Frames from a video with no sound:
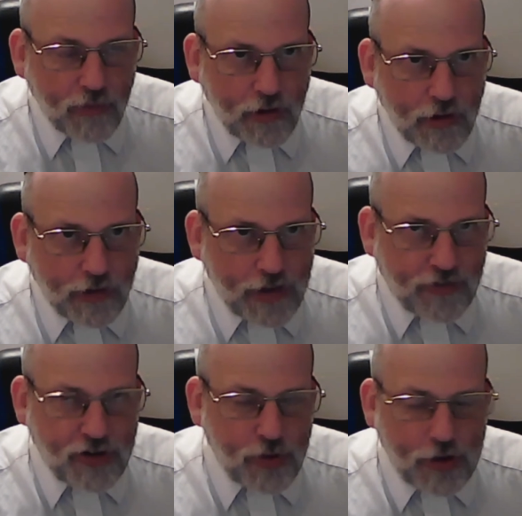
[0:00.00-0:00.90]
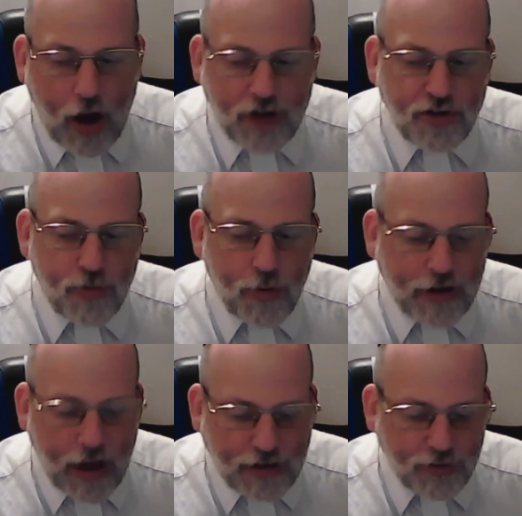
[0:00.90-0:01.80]
that if a Jew and non-Jew put a
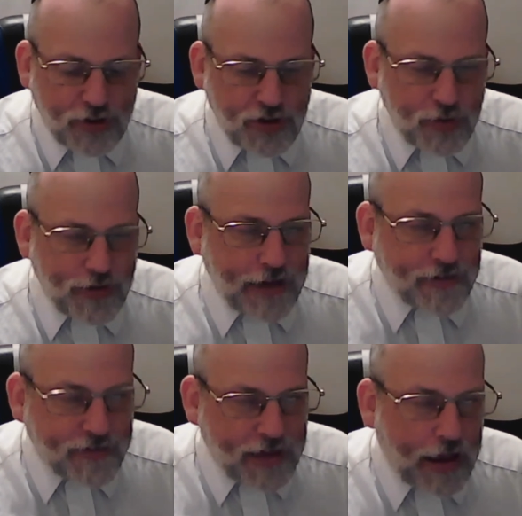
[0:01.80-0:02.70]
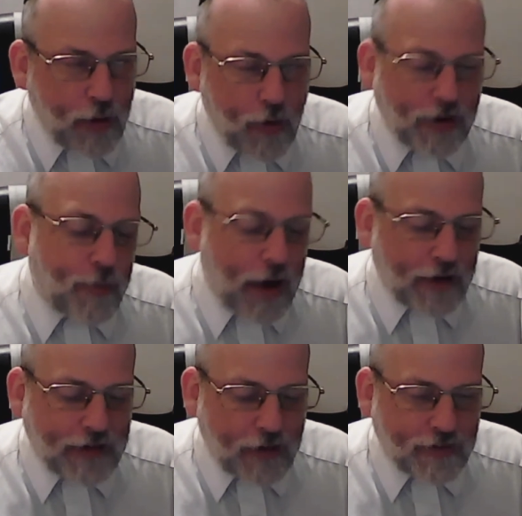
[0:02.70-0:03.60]
gun to a Jew's head and say, I want you to bow
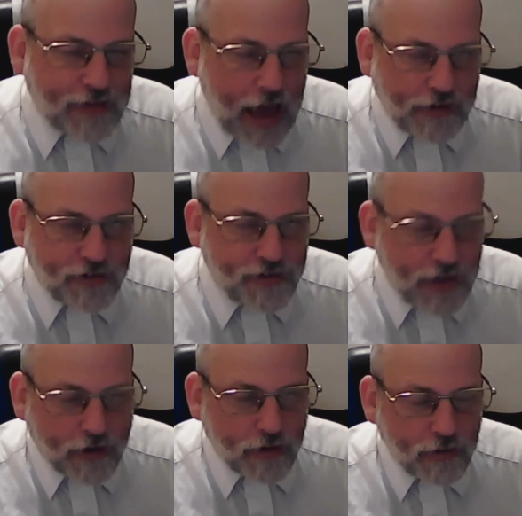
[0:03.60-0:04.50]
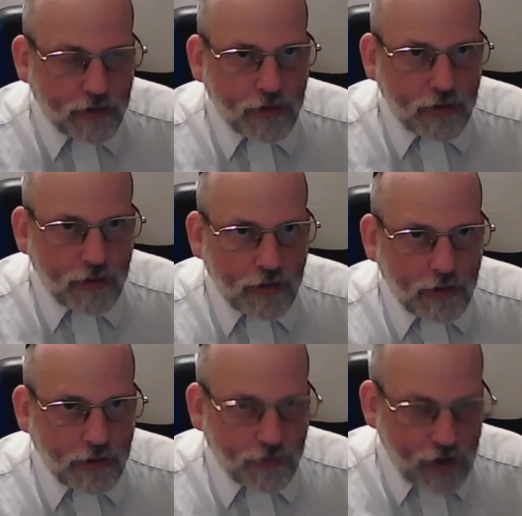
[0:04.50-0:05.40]
down to this guy in the stick,
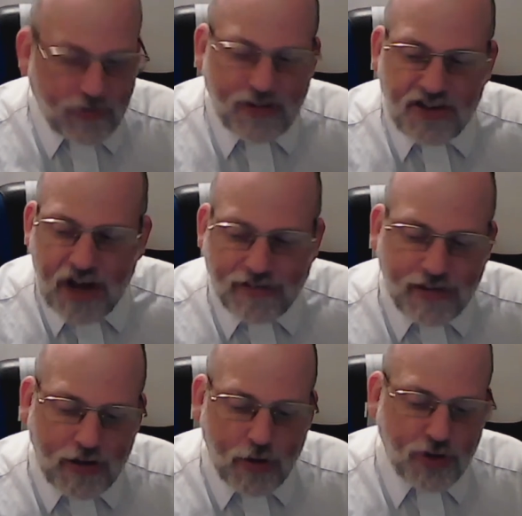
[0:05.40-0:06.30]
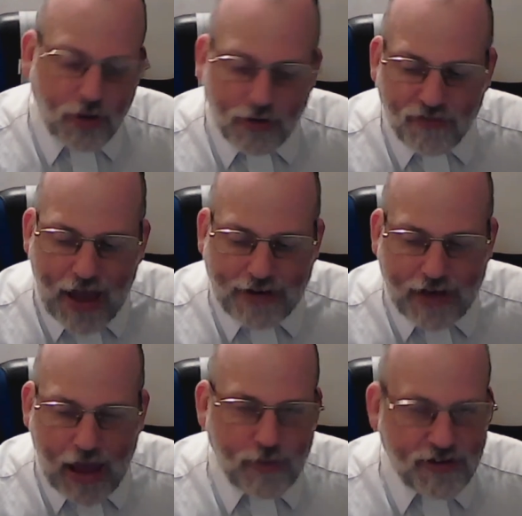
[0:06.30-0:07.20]
Reverend J.C. or a short little fat
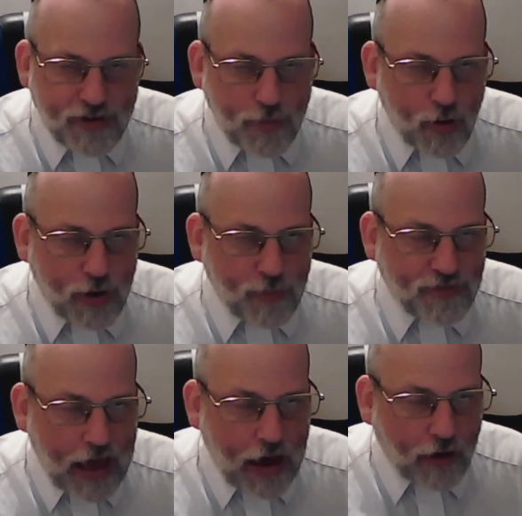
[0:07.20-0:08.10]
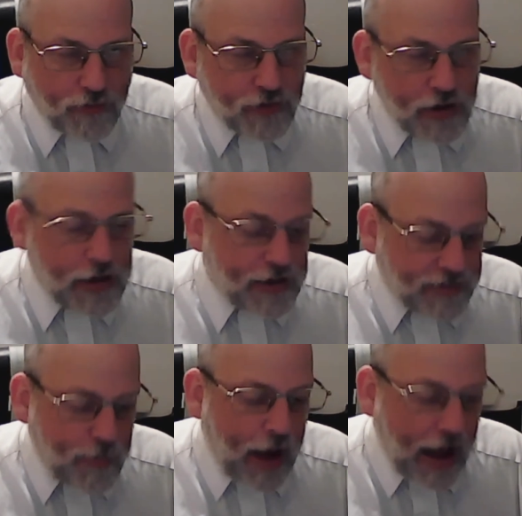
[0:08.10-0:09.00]
guy, Mr. Buddha himself, say
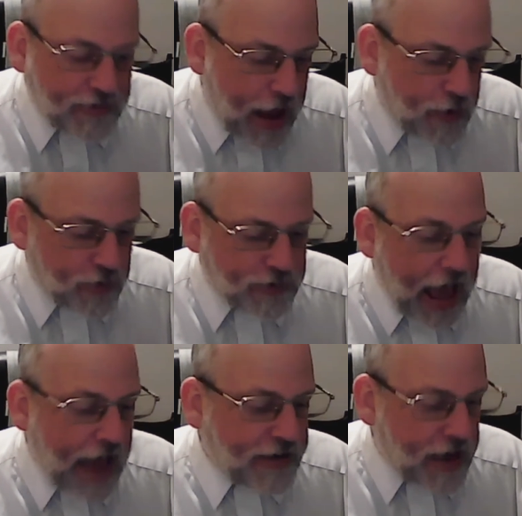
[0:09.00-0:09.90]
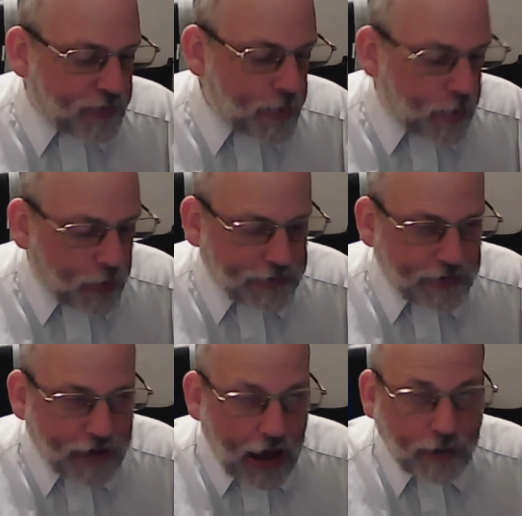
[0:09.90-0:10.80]
bow down or die, you have to be willing to
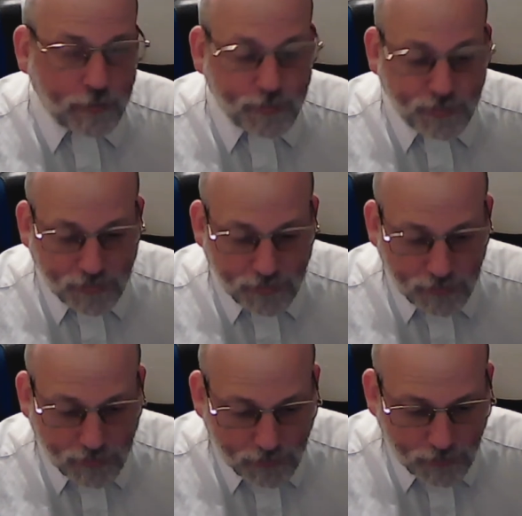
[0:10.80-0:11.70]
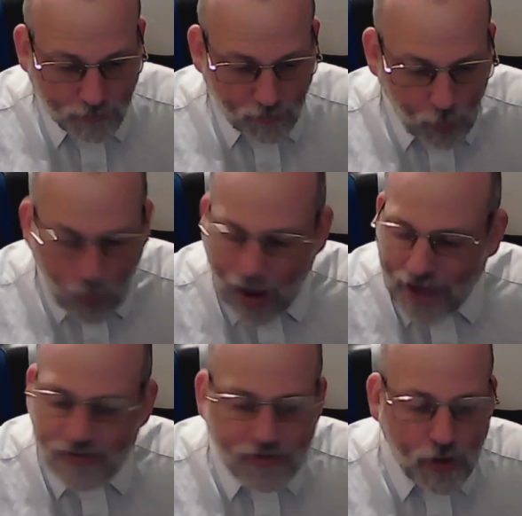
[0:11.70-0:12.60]
die. Why is
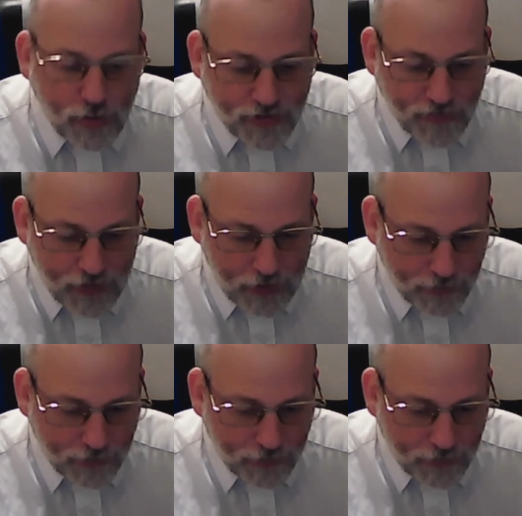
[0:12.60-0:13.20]
it so severe?